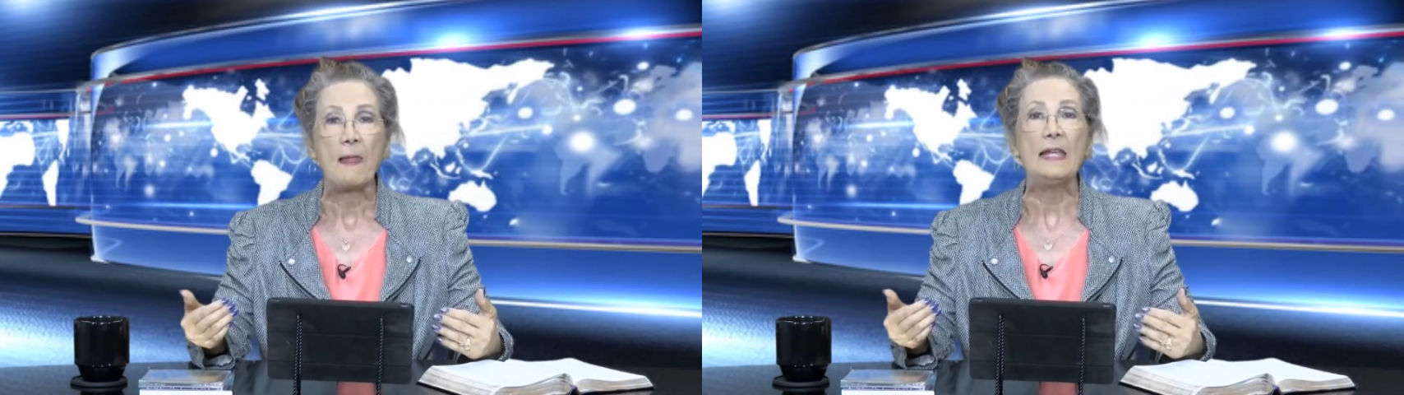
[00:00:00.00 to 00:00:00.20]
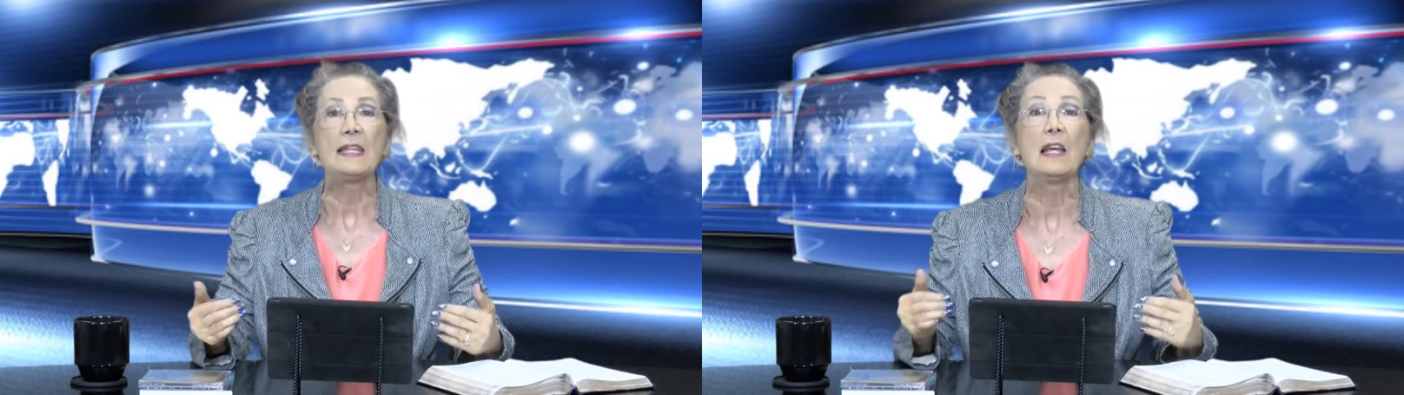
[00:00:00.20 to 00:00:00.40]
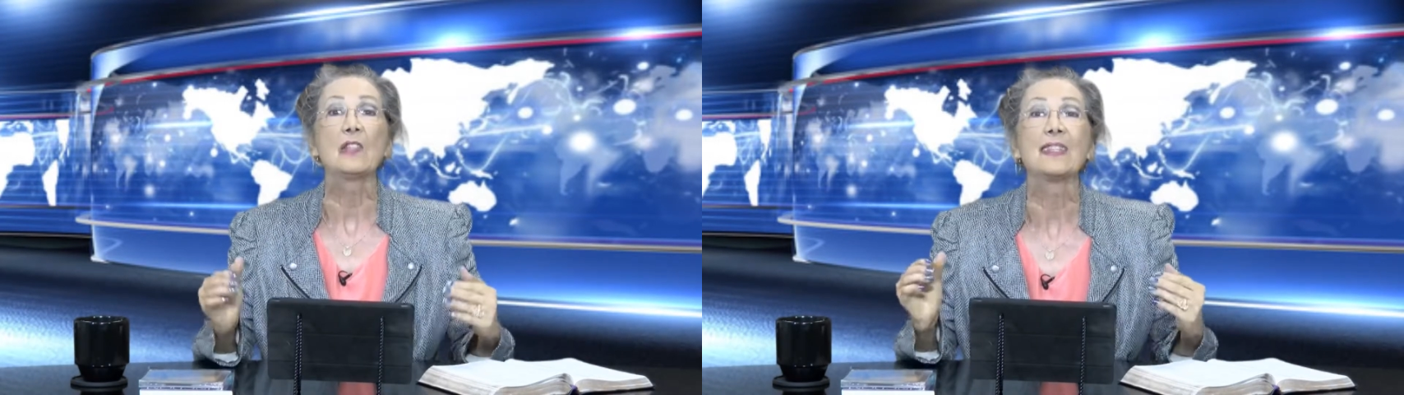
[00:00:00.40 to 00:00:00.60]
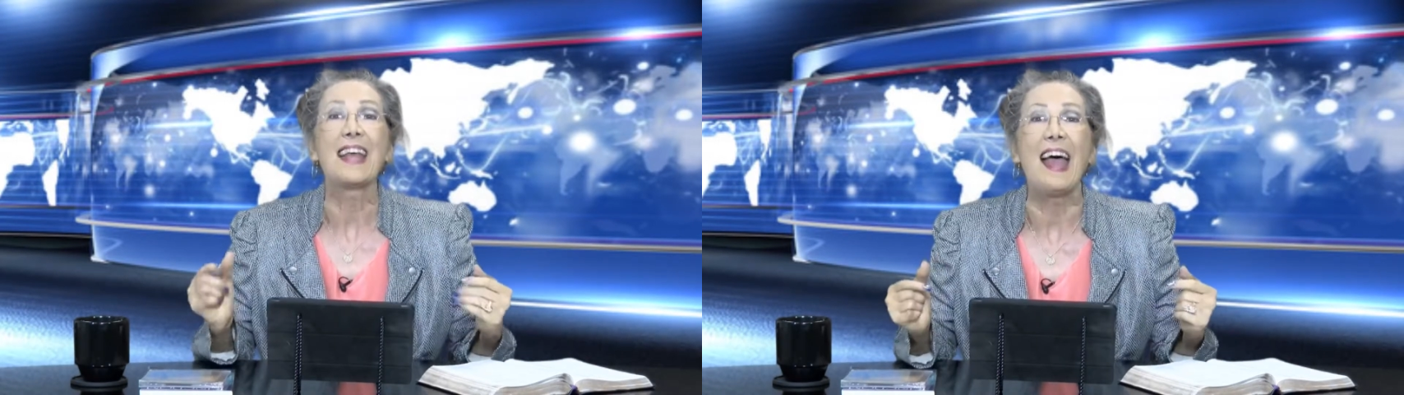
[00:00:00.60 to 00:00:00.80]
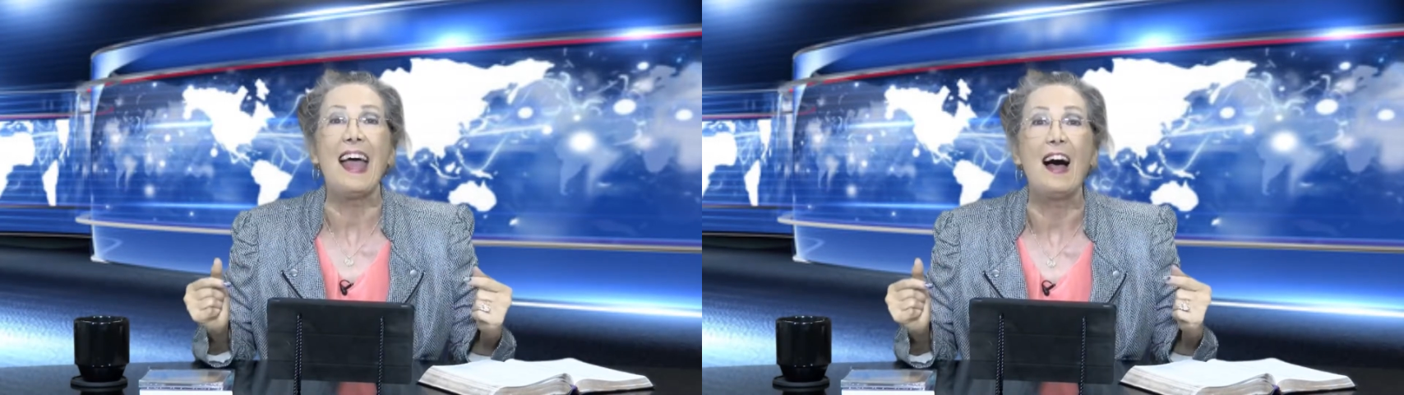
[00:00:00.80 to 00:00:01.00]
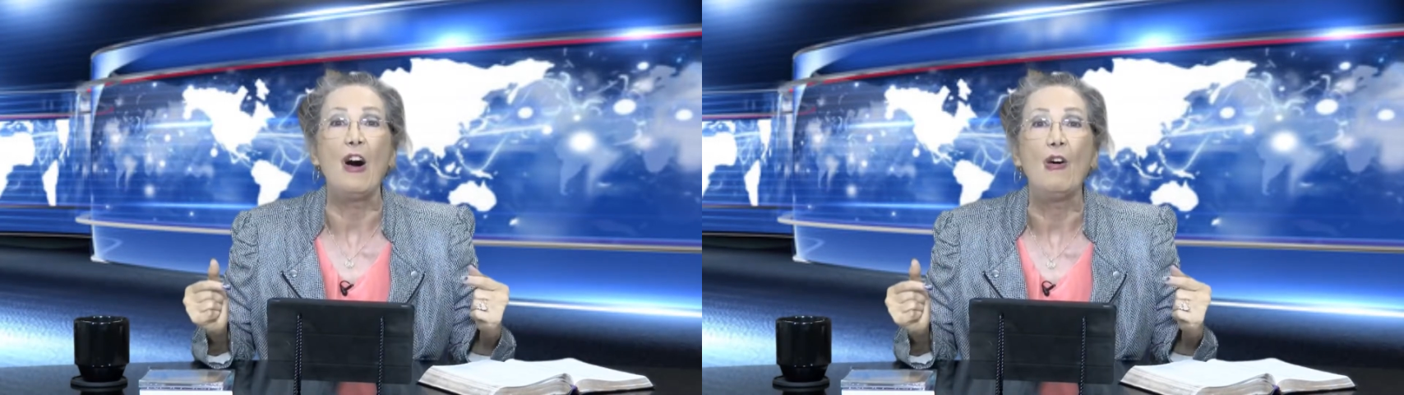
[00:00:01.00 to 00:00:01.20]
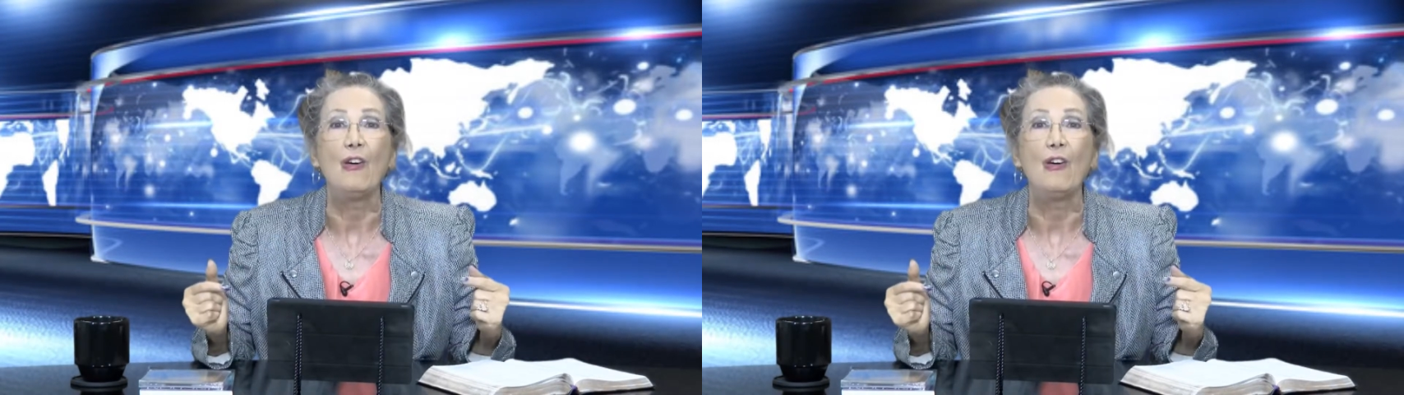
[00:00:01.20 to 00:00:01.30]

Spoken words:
it tells us how.